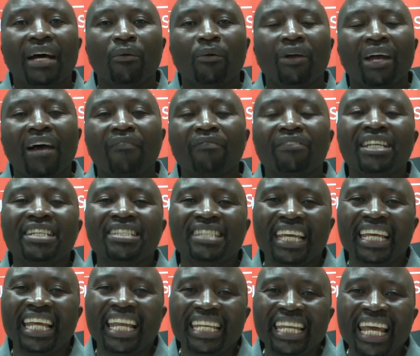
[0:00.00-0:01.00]
we have this
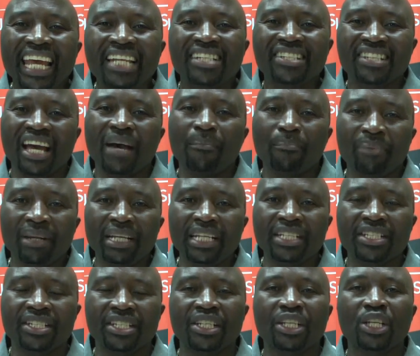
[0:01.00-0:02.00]
innate
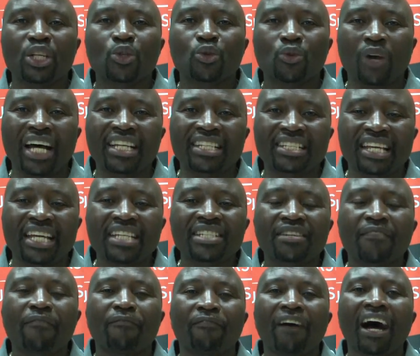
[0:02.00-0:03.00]
ability to
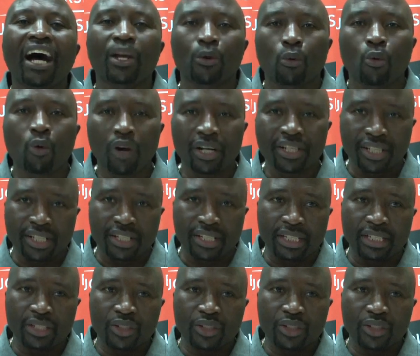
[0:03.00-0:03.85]
identify quantity.